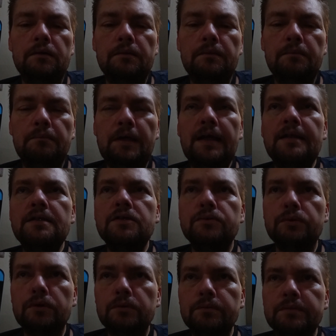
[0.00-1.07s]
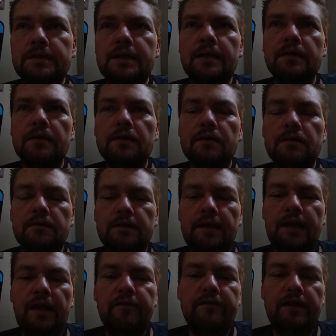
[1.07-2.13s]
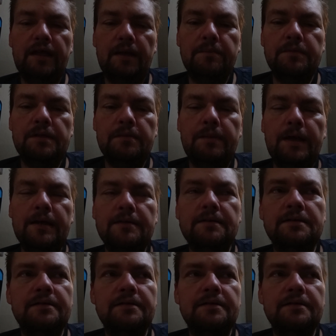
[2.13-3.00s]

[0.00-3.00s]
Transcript: men's rooms here that have any empty beds.